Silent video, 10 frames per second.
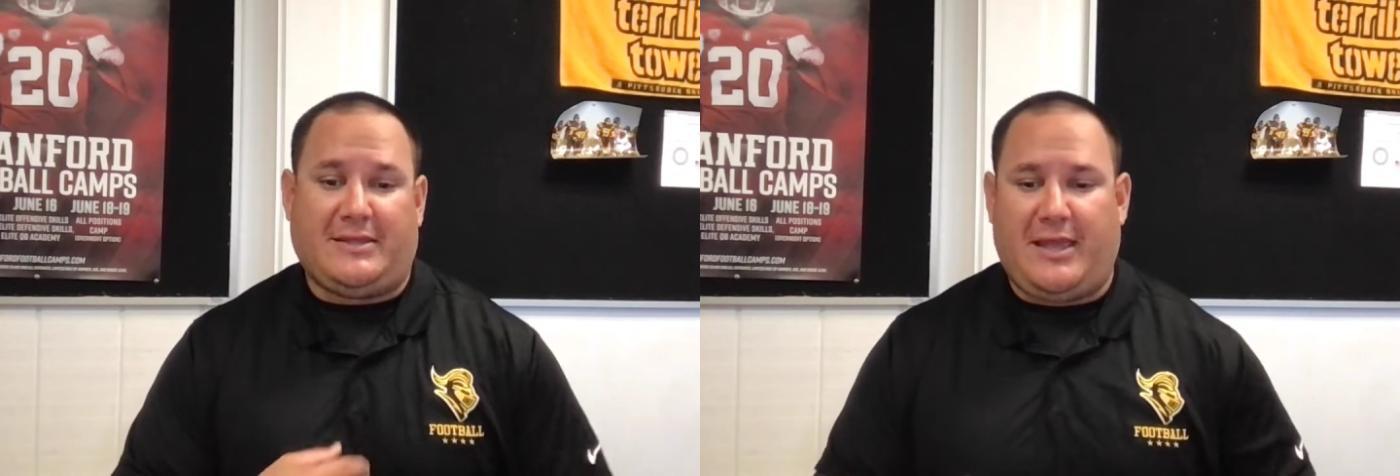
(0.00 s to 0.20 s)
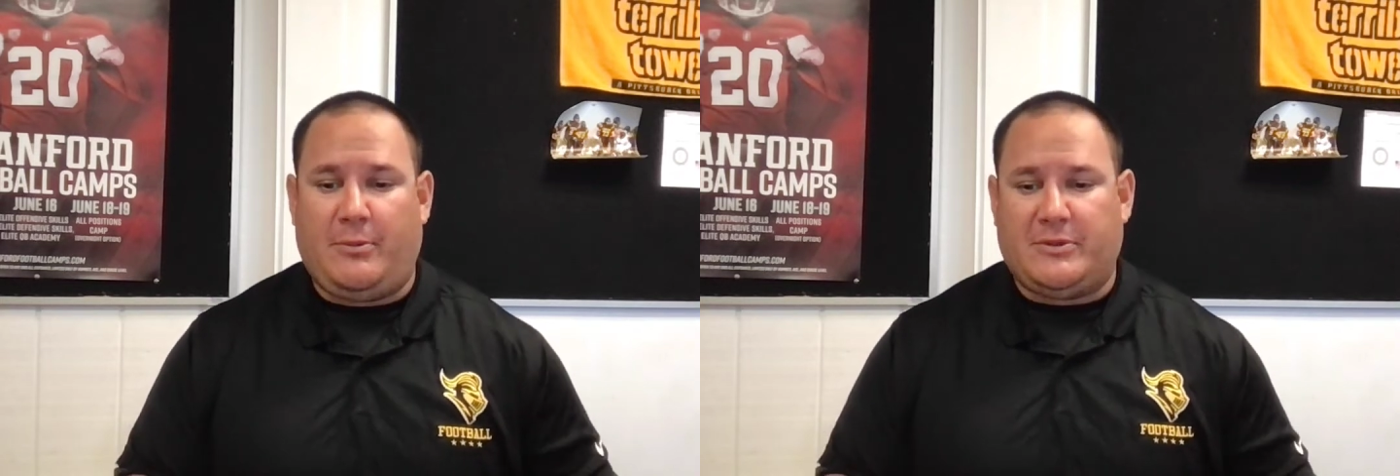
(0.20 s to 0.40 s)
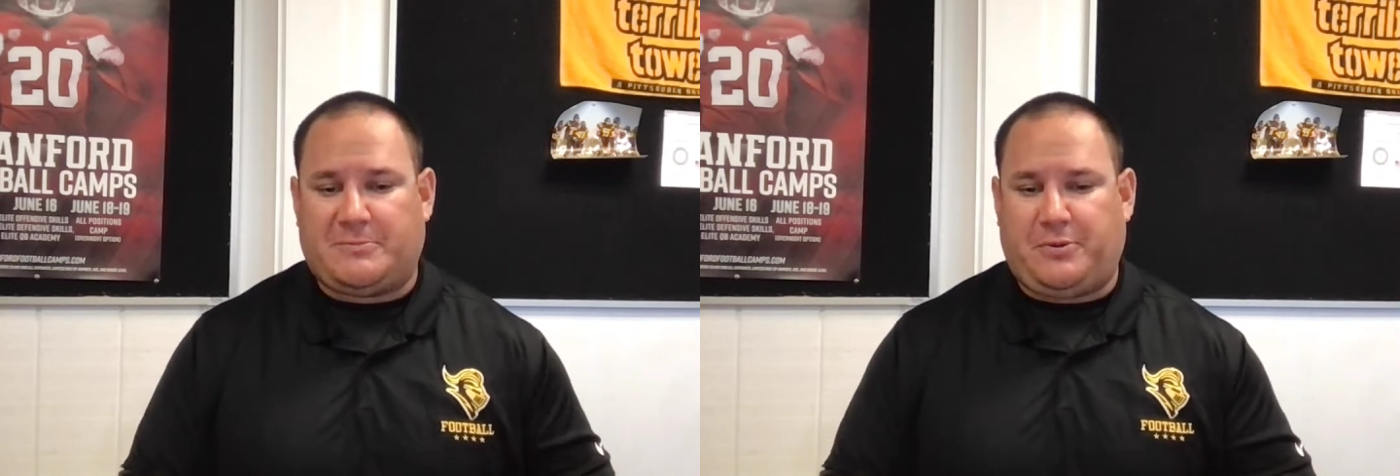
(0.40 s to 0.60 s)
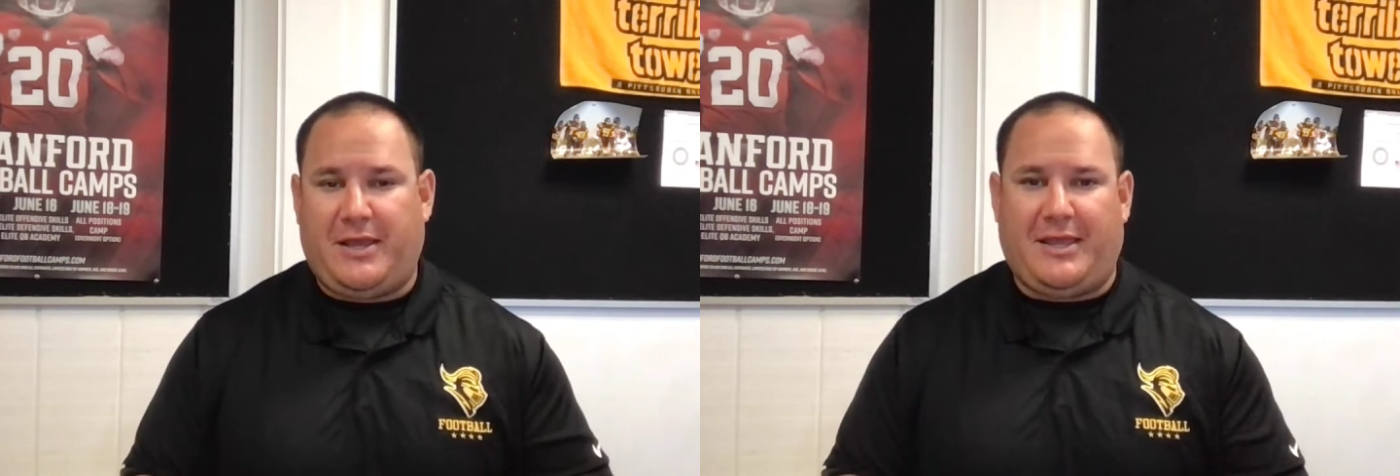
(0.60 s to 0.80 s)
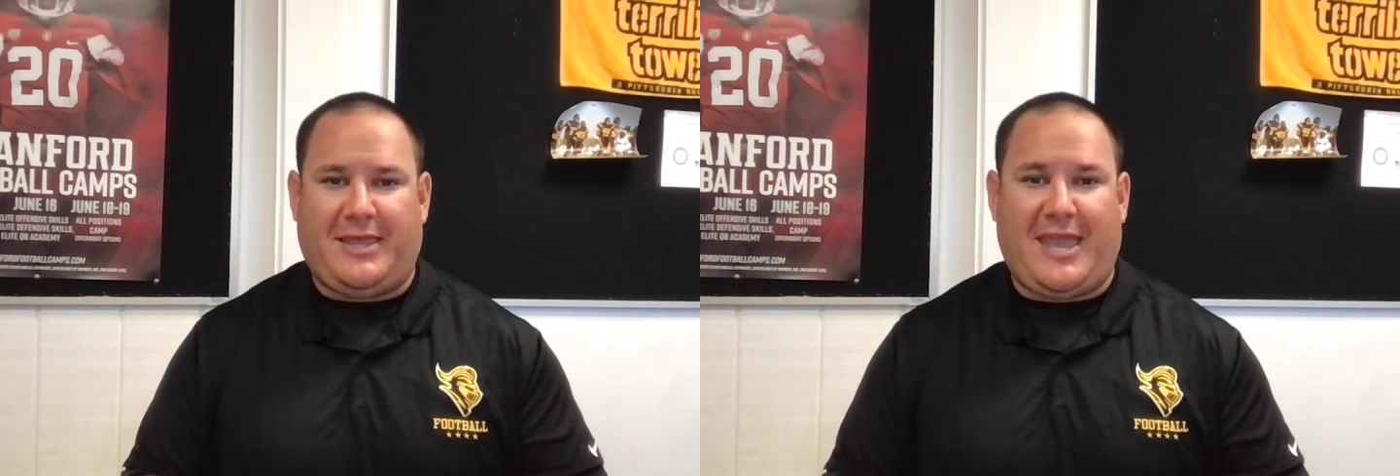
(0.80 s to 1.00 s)
They almost
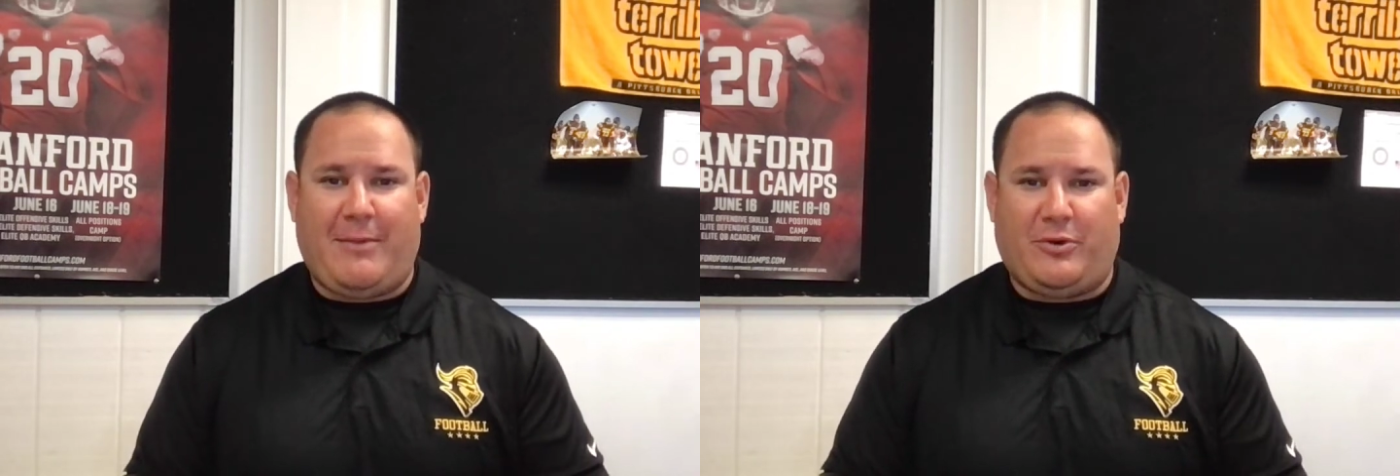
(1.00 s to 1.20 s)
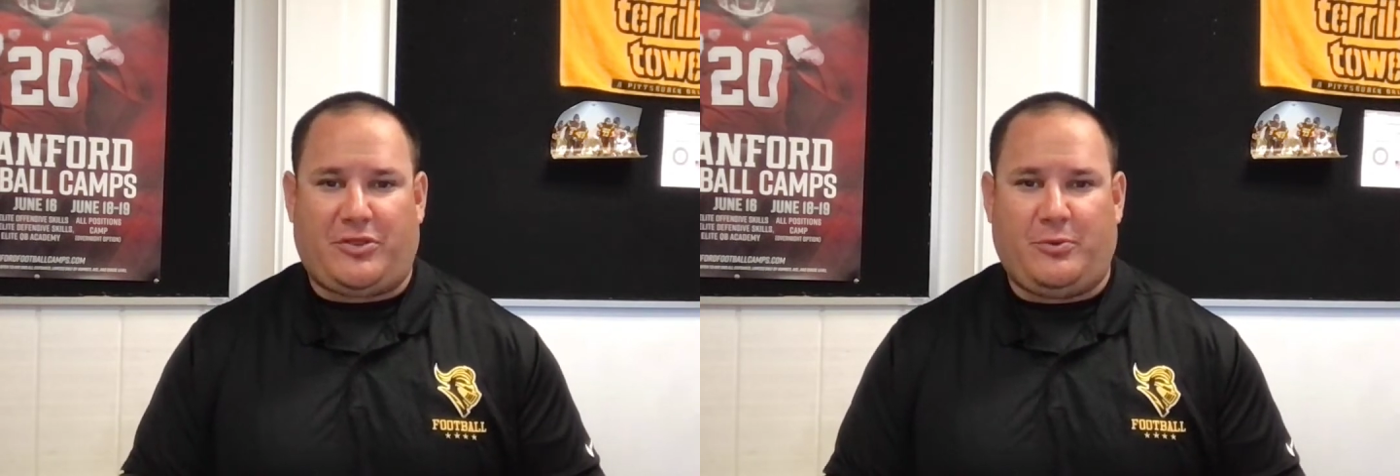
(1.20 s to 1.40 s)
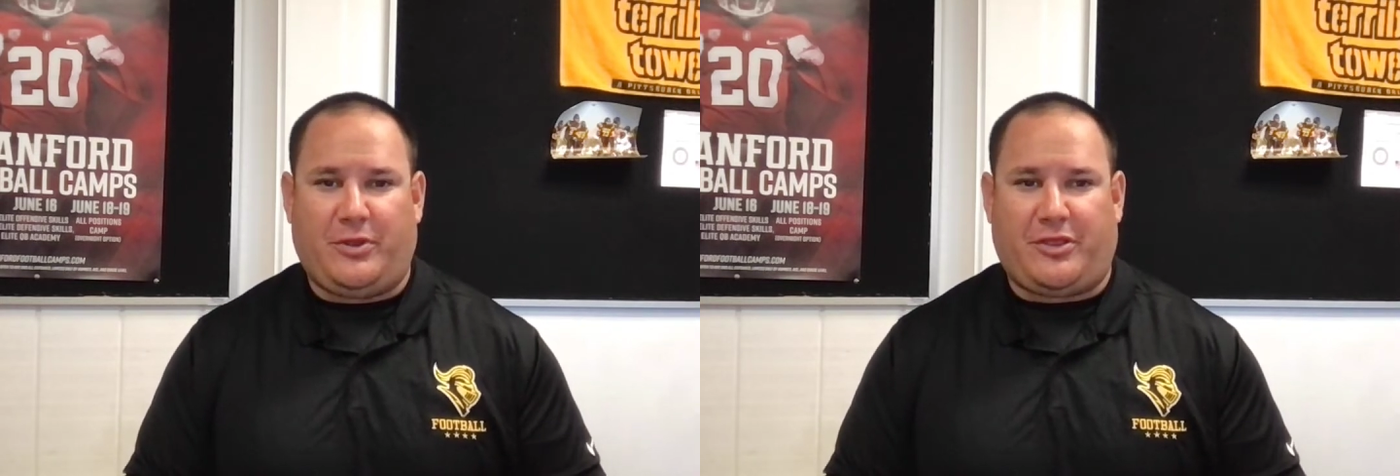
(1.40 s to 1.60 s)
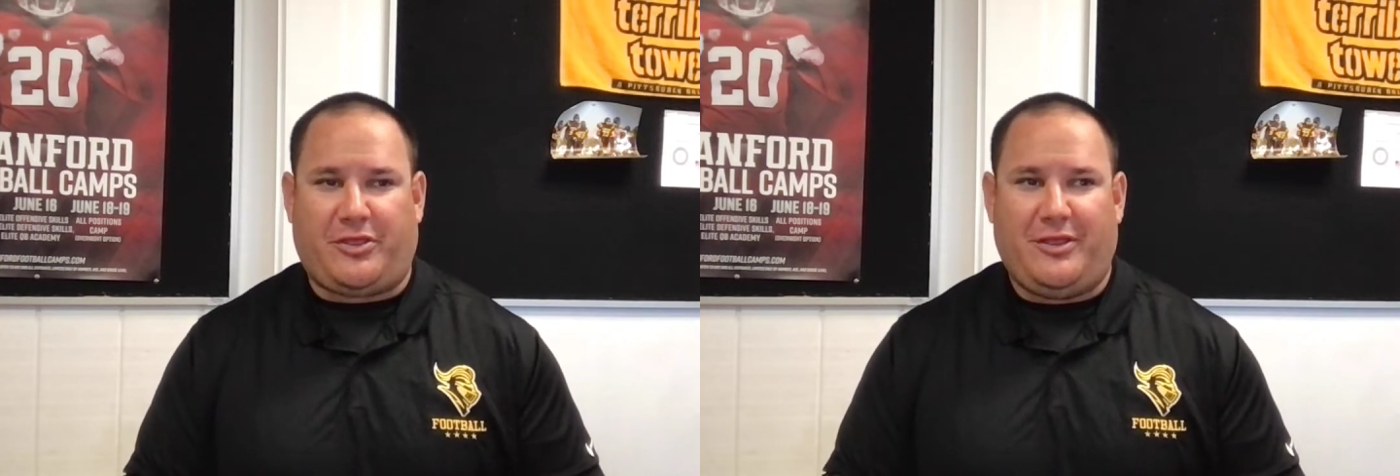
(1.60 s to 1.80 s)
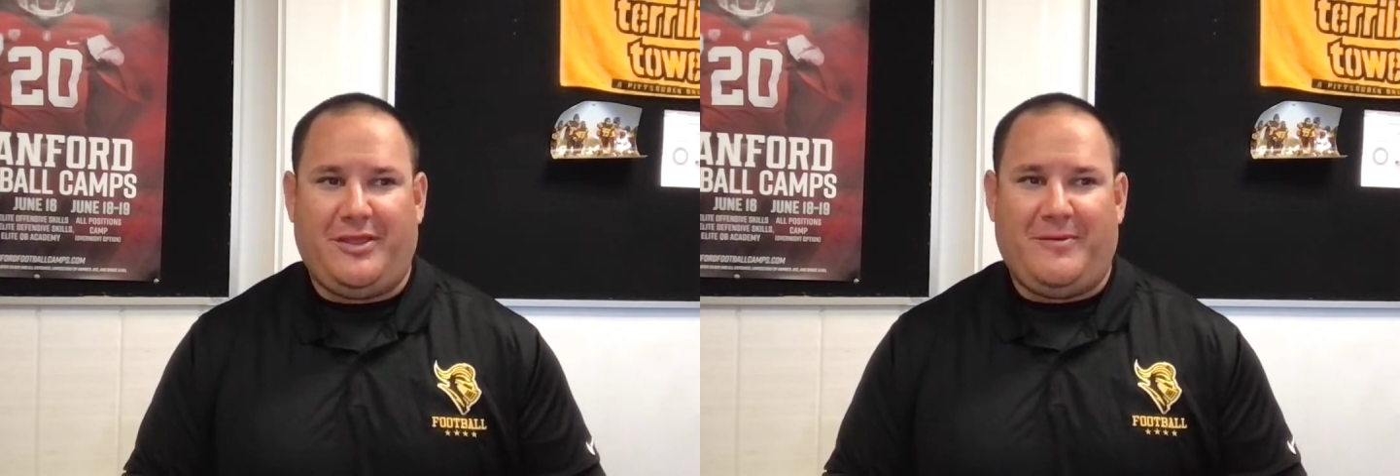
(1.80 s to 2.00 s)
play a game
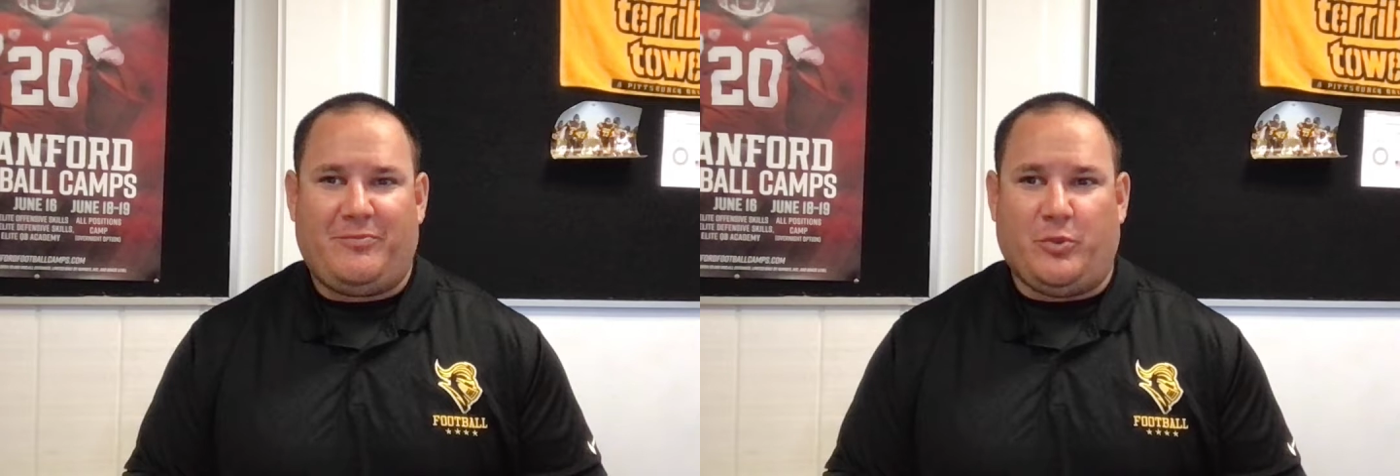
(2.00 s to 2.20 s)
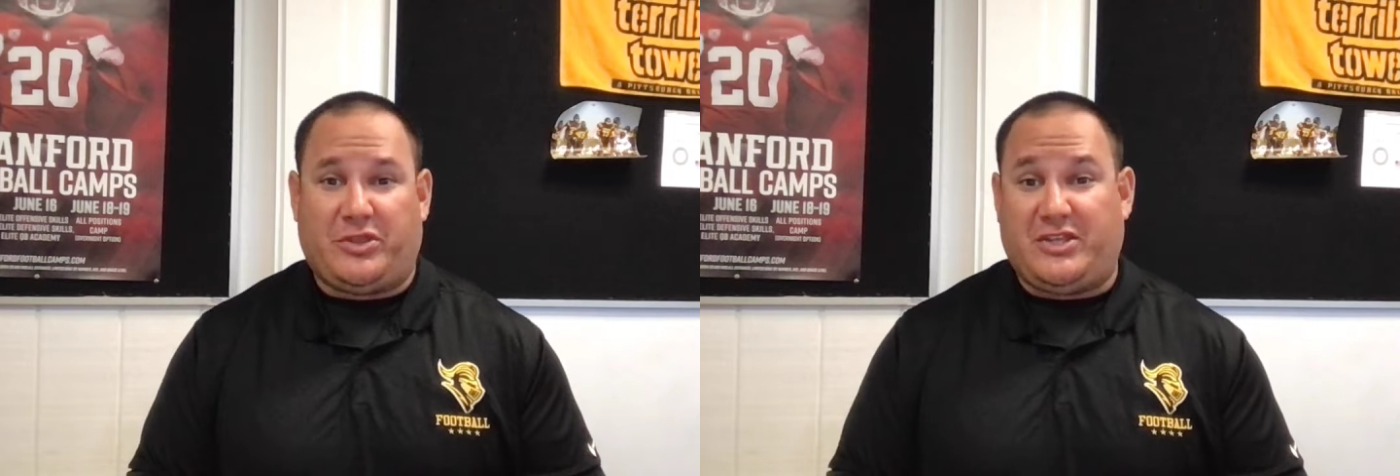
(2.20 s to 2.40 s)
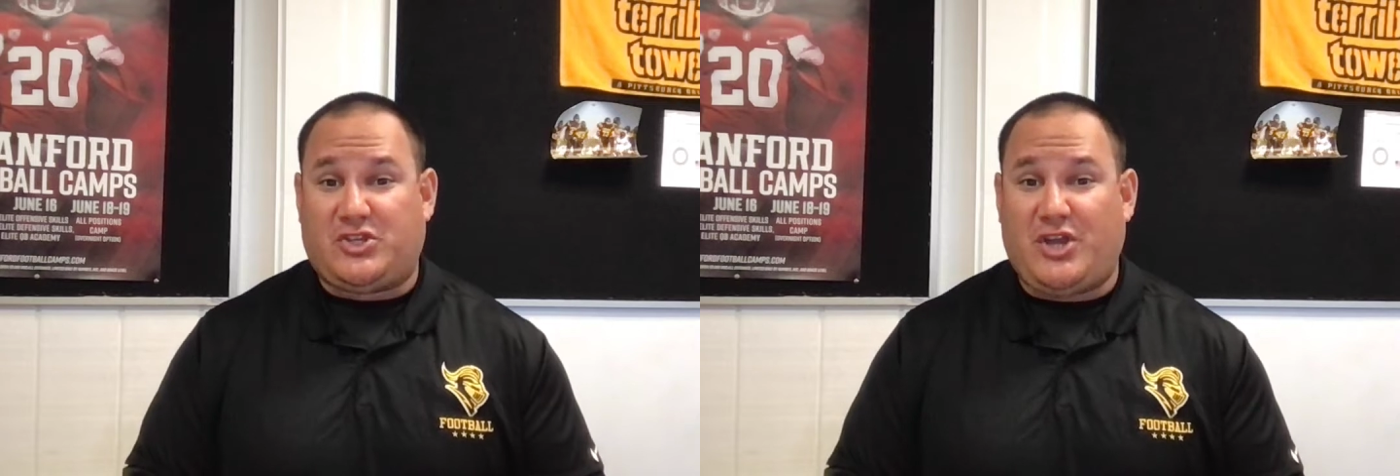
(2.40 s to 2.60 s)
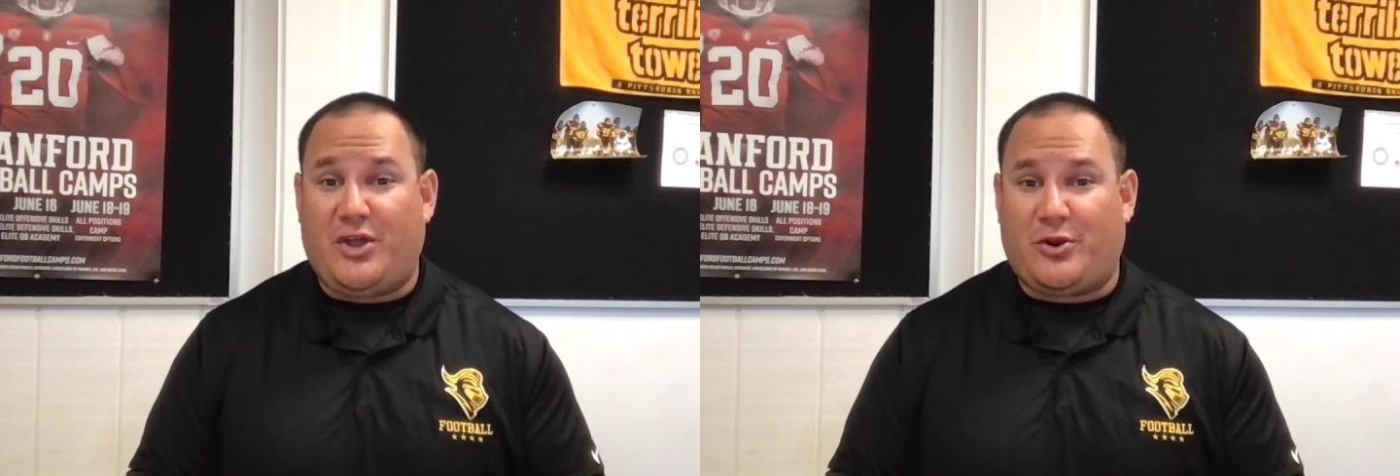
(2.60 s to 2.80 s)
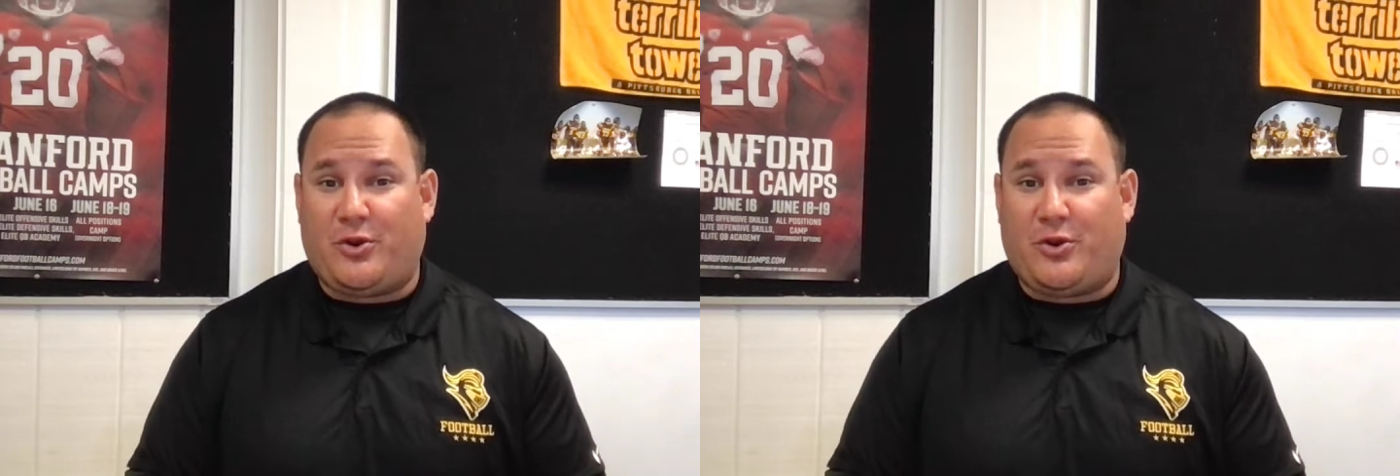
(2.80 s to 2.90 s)
with each other,